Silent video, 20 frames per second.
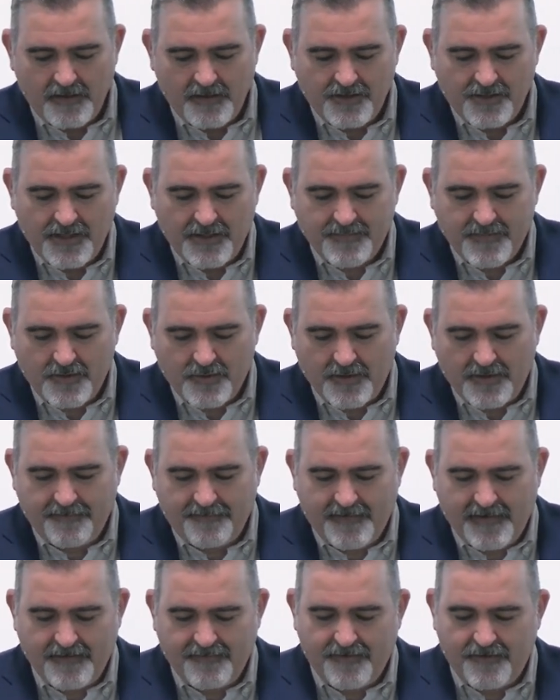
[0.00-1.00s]
In chapter
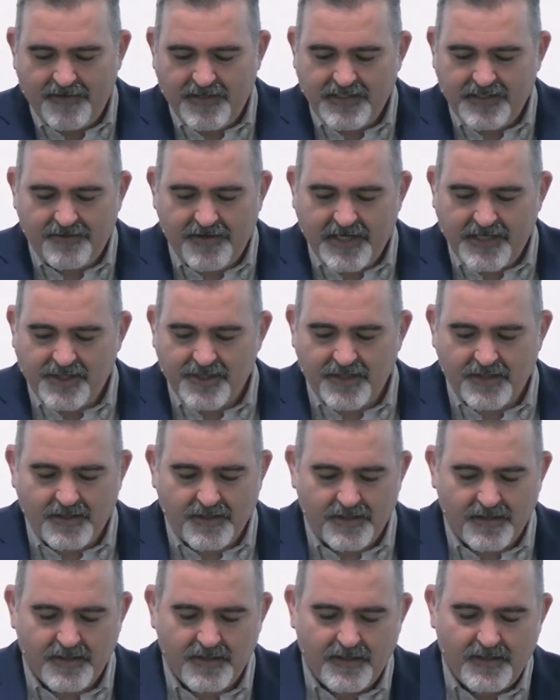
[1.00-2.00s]
25, the
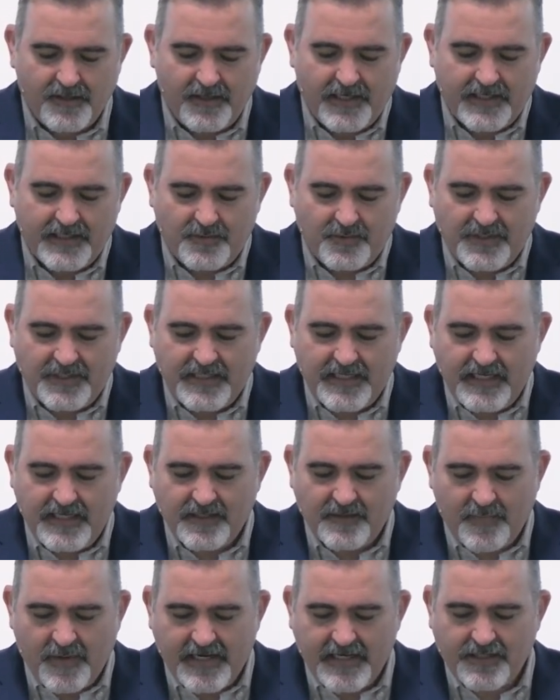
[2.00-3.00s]
resurrection, as we see,
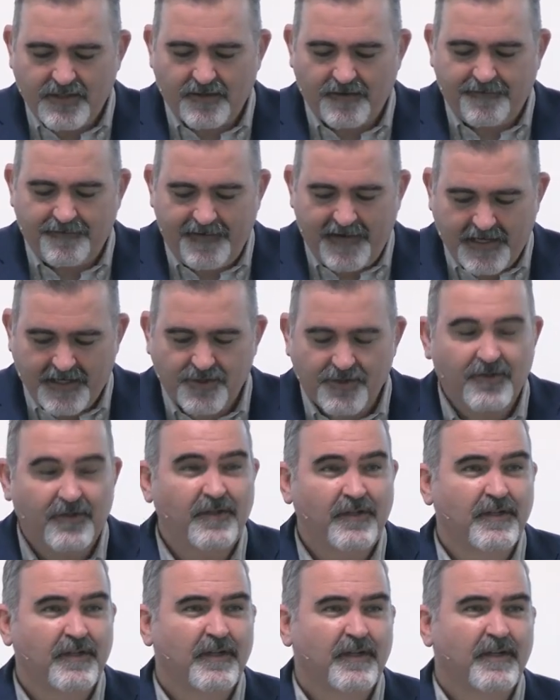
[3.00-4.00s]
is based on
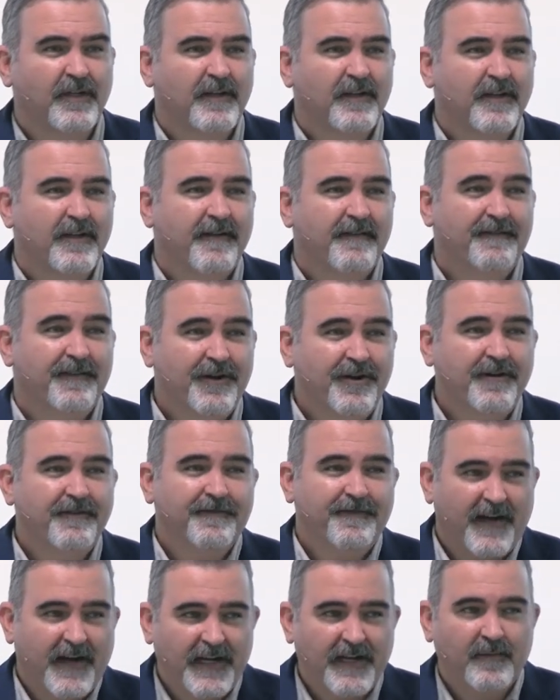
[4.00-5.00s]
factual,
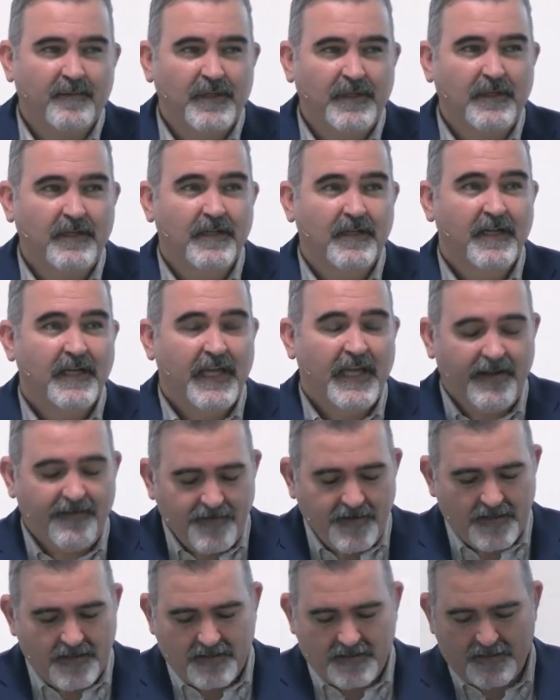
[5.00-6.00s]
verifiable
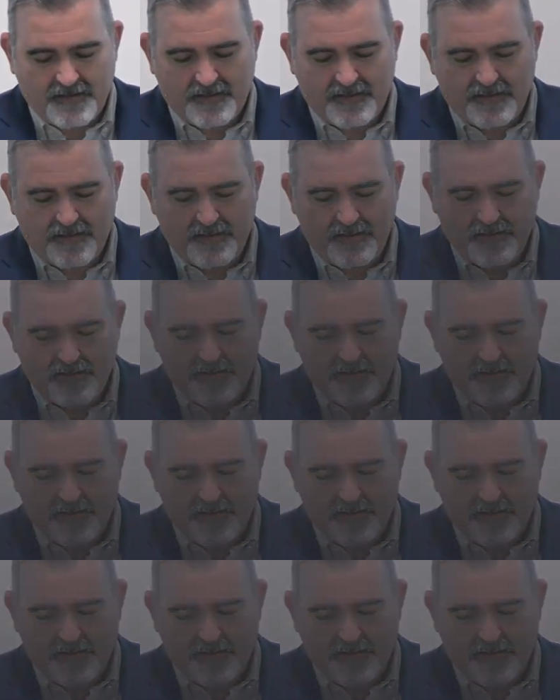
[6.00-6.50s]
evidence.